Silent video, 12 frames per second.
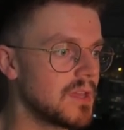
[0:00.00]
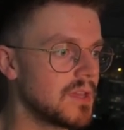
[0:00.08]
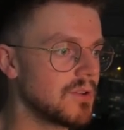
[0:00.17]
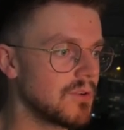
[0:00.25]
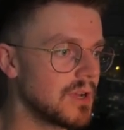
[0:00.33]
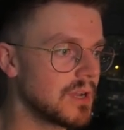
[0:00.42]

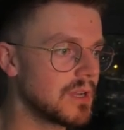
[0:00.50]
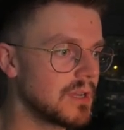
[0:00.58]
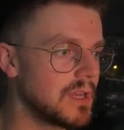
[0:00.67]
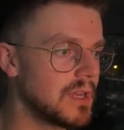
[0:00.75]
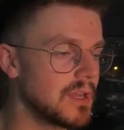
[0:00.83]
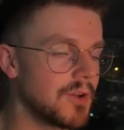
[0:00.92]
you're going to
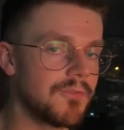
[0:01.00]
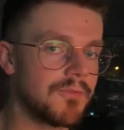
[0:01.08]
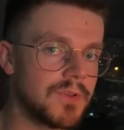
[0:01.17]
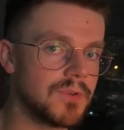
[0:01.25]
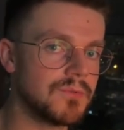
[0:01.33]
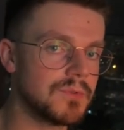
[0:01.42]
need a
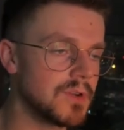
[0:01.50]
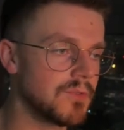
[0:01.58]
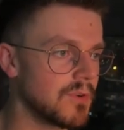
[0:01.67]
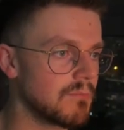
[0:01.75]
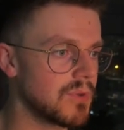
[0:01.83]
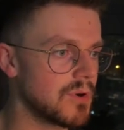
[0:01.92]
few
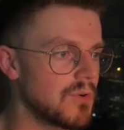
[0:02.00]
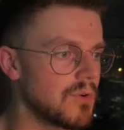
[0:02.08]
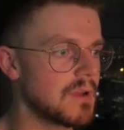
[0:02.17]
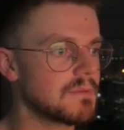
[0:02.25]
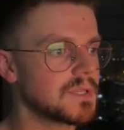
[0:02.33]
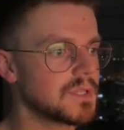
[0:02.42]
different
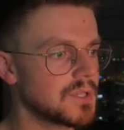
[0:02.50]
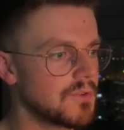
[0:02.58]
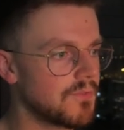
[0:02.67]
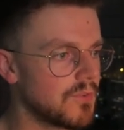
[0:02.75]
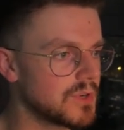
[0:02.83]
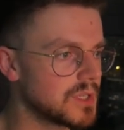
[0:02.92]
programs. So
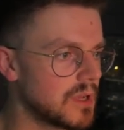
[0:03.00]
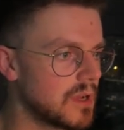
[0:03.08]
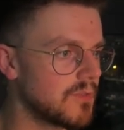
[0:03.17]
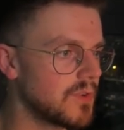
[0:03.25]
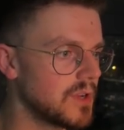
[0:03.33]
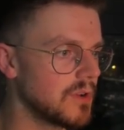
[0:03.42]
first
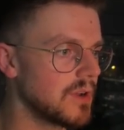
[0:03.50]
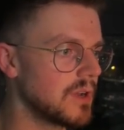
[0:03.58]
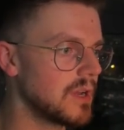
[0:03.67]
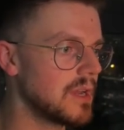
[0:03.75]
off, you're going to need